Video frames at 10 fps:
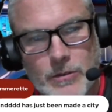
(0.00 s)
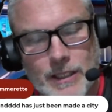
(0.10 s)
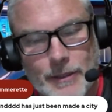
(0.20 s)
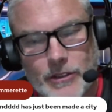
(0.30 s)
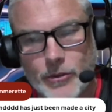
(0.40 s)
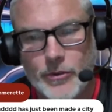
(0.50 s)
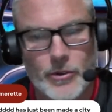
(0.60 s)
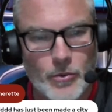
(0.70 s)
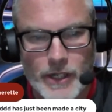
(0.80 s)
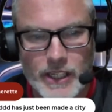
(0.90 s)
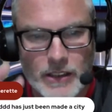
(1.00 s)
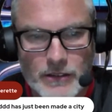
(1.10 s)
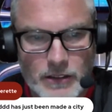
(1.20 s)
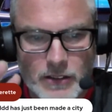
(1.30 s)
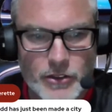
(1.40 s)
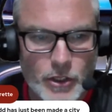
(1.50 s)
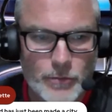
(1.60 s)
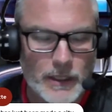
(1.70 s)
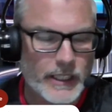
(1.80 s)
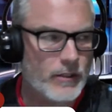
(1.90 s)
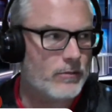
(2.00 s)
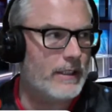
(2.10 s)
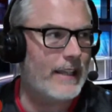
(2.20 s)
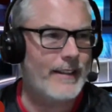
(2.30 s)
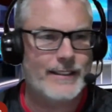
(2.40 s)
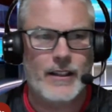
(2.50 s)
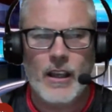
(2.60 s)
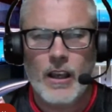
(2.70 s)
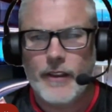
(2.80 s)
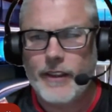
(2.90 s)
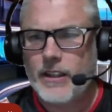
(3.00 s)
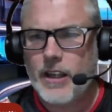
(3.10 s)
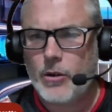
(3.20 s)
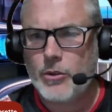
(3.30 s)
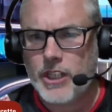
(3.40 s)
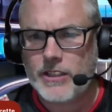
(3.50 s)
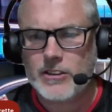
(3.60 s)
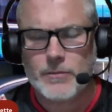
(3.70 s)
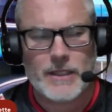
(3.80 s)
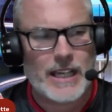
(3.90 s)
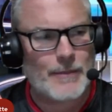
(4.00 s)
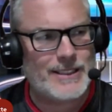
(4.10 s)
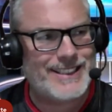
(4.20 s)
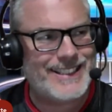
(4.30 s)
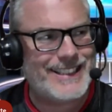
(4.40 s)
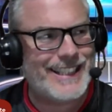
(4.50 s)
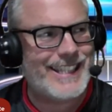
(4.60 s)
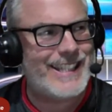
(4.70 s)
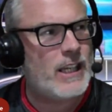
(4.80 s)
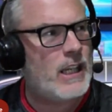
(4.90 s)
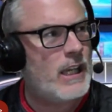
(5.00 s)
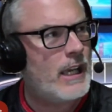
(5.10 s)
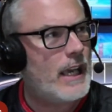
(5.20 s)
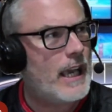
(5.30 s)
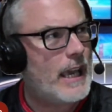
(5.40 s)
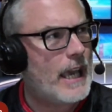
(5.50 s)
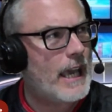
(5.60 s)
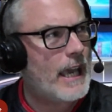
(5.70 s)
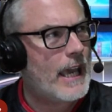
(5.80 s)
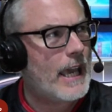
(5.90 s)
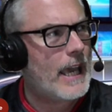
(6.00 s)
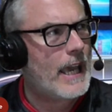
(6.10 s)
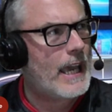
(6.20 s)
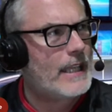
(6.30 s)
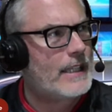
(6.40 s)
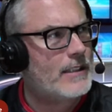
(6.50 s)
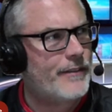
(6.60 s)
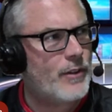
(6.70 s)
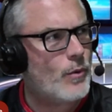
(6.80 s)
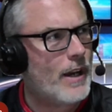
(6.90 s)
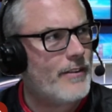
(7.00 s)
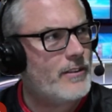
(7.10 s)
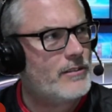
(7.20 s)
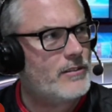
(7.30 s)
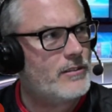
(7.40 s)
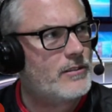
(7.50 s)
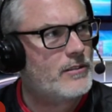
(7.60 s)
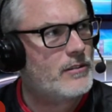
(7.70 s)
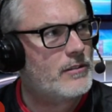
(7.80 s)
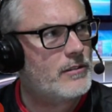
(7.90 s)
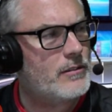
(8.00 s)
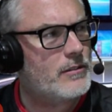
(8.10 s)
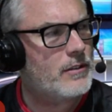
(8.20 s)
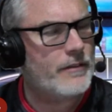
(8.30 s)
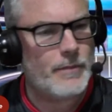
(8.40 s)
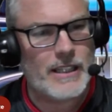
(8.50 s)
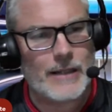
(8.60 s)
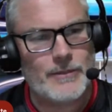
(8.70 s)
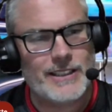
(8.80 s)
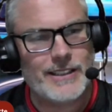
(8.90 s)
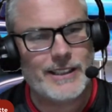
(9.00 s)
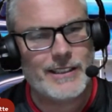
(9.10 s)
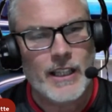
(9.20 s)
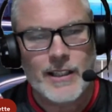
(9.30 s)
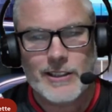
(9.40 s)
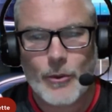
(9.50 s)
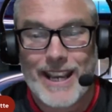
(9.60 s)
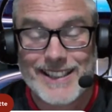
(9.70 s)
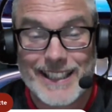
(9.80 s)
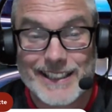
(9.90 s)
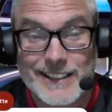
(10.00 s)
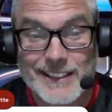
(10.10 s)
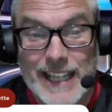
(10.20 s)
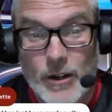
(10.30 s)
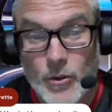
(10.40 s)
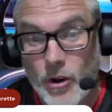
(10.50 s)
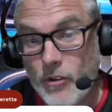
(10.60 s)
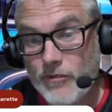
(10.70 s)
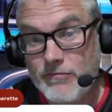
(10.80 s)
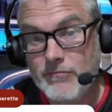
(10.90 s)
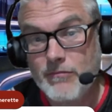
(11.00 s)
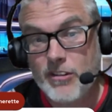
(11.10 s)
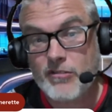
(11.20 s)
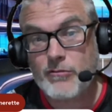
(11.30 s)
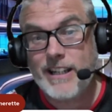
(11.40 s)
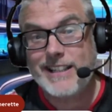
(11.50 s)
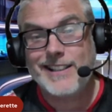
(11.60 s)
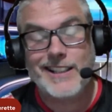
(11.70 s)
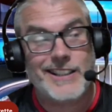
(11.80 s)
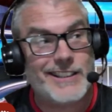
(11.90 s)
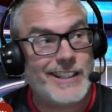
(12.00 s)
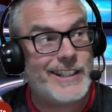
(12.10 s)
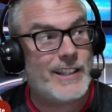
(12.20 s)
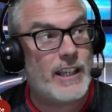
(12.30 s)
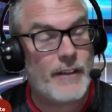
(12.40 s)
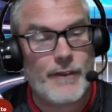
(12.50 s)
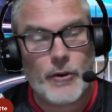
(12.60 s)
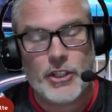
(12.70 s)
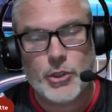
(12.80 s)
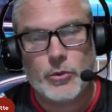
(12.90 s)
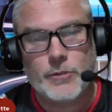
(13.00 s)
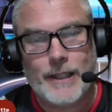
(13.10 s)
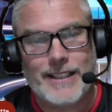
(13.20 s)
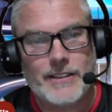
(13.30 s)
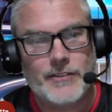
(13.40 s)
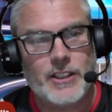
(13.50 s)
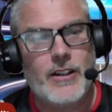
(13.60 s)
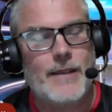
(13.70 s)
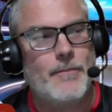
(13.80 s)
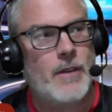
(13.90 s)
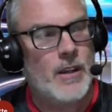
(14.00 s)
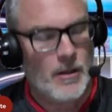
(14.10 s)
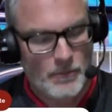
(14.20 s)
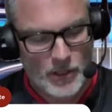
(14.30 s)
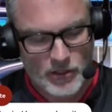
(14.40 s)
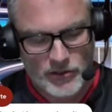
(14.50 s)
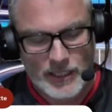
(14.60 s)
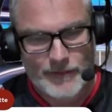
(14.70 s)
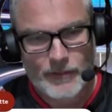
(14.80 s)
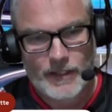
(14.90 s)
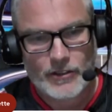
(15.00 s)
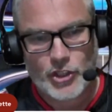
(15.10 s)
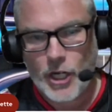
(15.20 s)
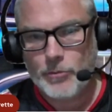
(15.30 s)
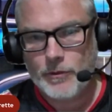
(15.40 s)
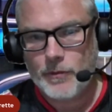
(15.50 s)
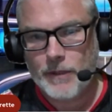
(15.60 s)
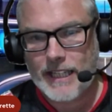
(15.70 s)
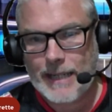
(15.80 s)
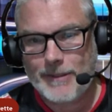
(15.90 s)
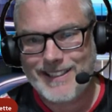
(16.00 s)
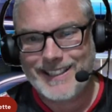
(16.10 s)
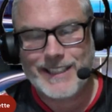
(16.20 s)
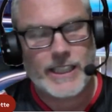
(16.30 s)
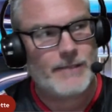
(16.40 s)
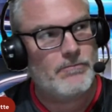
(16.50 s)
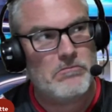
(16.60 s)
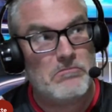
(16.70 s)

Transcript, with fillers: Something to do with the Queen and the Jubilee and all that. They, I think, Colchester's become a city, and there's a few others that have become cities. So Essex has now got three cities in in a very short space of time because they've that Chelmsford became a city